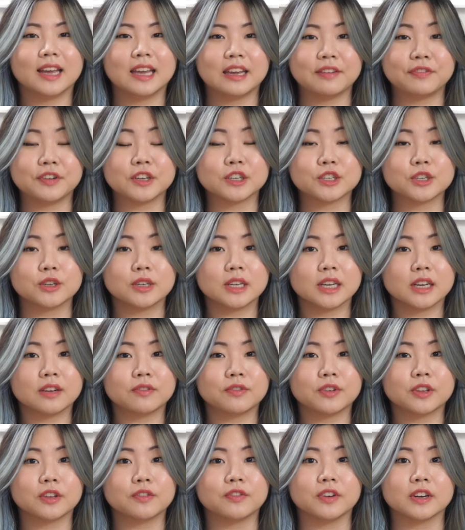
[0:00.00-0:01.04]
If you're tuning in
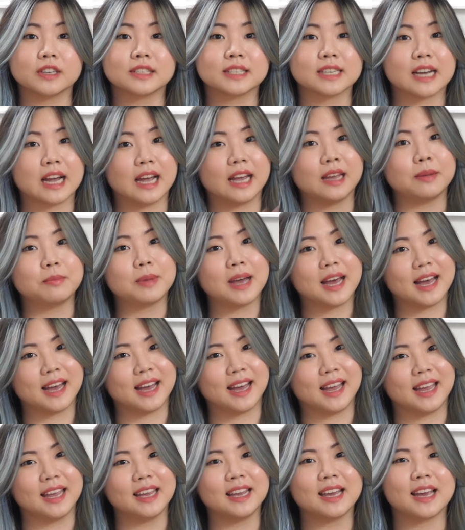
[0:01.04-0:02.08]
for the first time,
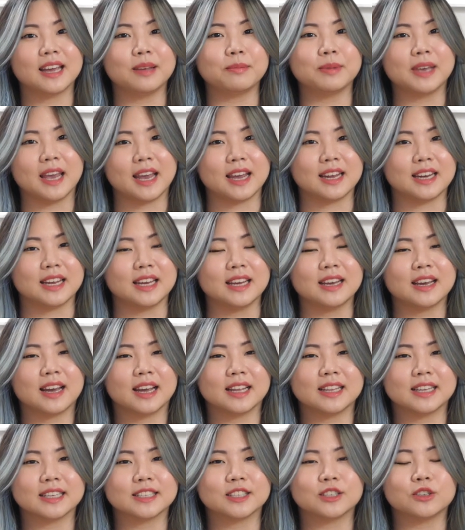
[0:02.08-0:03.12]
hi, I'm Katie.
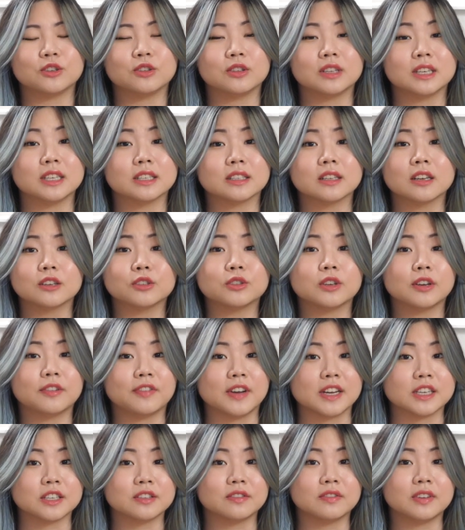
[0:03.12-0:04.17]
I like to do these luxury
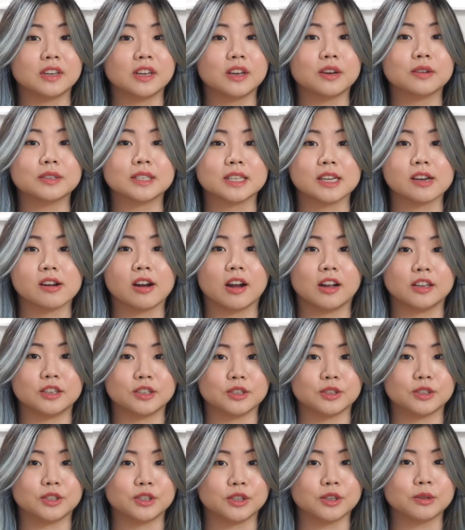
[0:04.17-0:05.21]
fashion videos here on
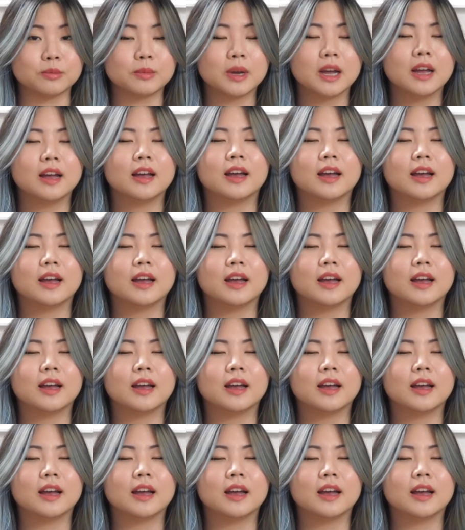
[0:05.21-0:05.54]
YouTube.